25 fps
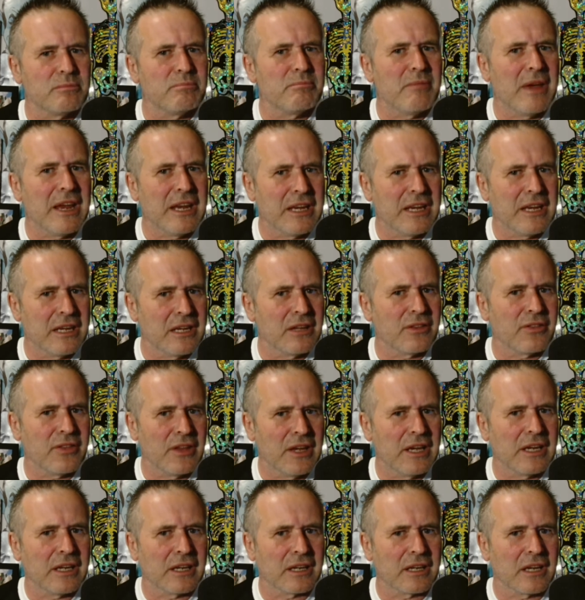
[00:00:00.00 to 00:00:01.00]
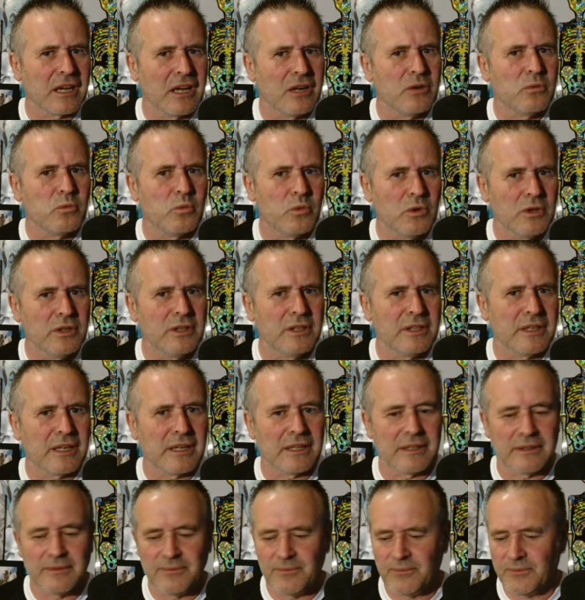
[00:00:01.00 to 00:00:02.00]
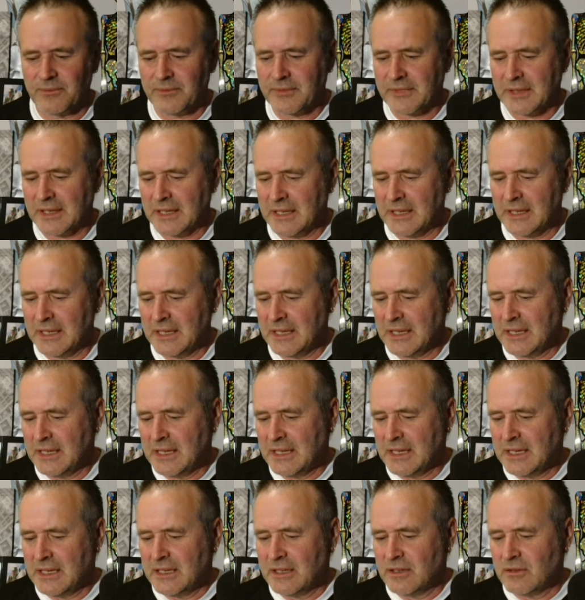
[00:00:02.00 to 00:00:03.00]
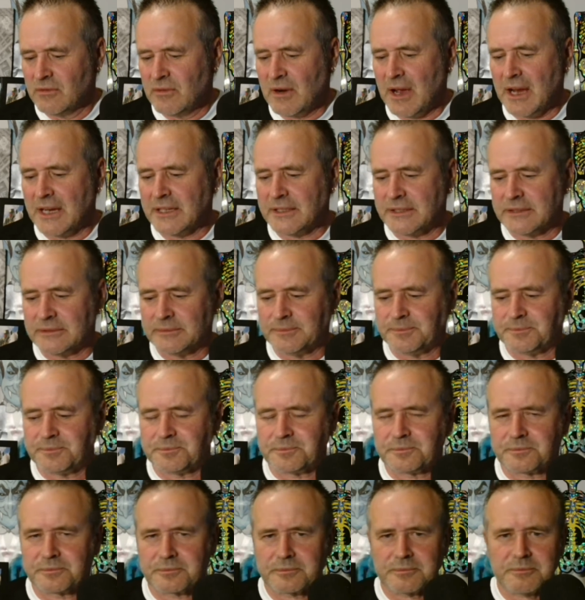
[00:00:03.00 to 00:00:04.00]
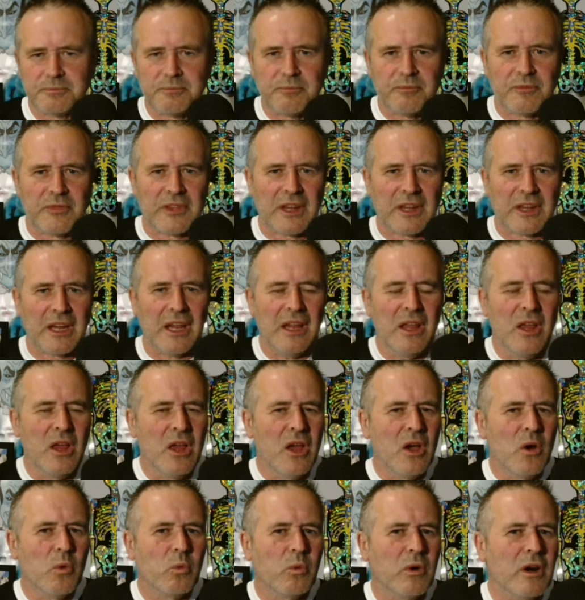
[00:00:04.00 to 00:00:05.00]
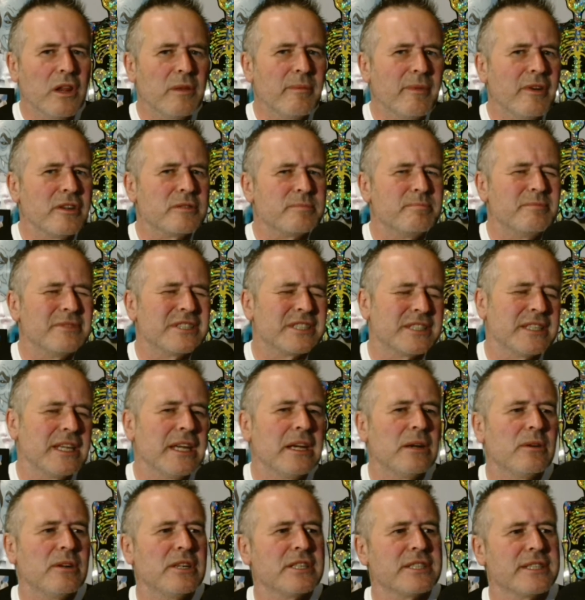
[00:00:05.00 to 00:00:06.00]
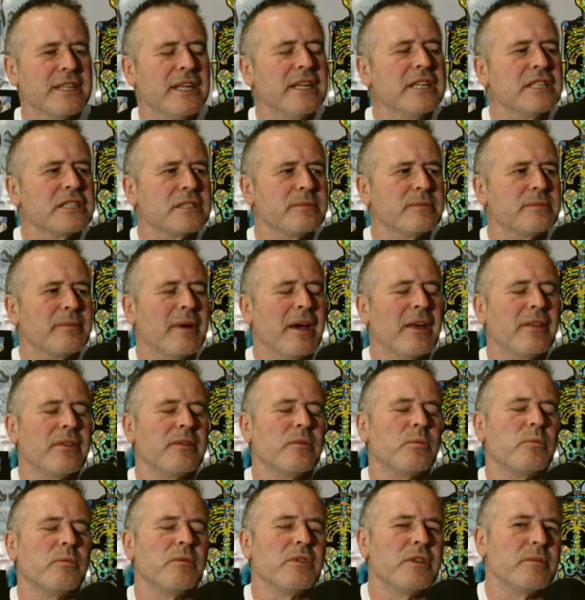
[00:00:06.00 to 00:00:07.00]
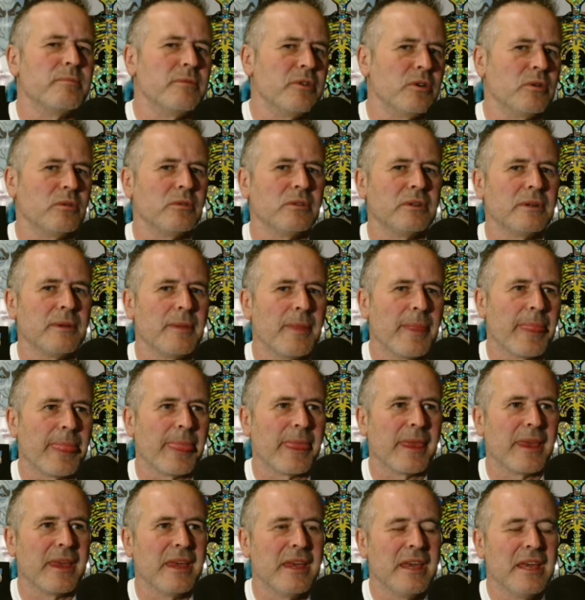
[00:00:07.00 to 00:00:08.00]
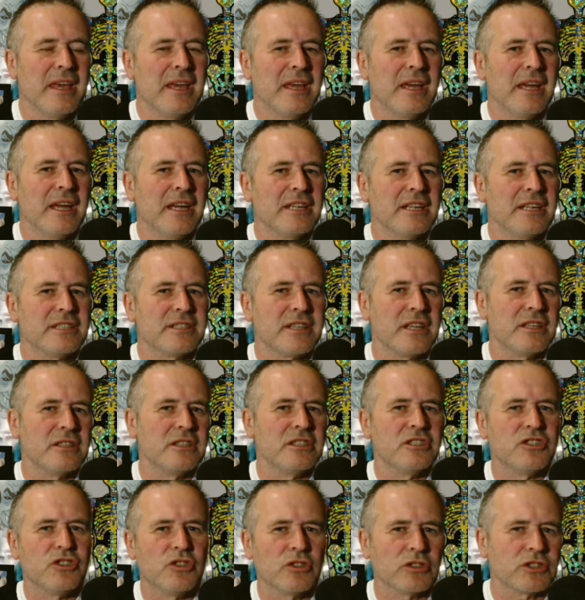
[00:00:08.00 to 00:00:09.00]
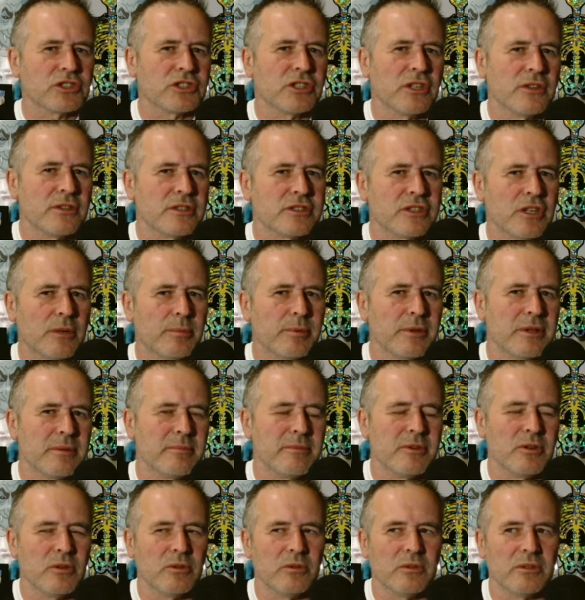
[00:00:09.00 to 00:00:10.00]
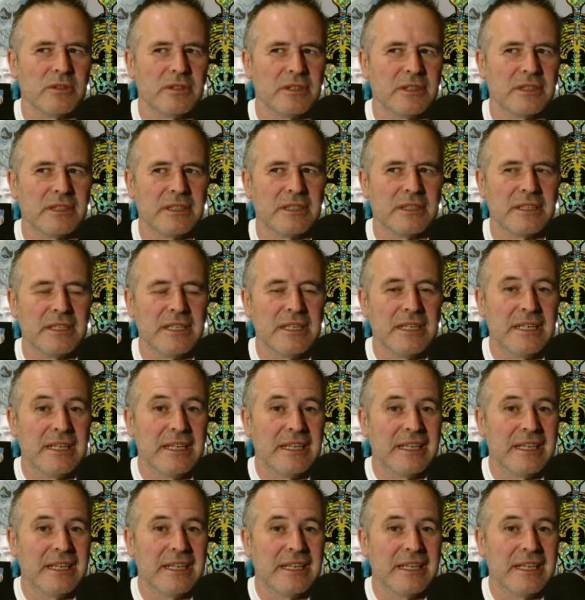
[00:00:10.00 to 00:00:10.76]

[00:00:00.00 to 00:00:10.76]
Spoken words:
So I'm going to tell you what I found and the information I've got about it. And I think it's going to, if nothing else, make you think and wonder. Right.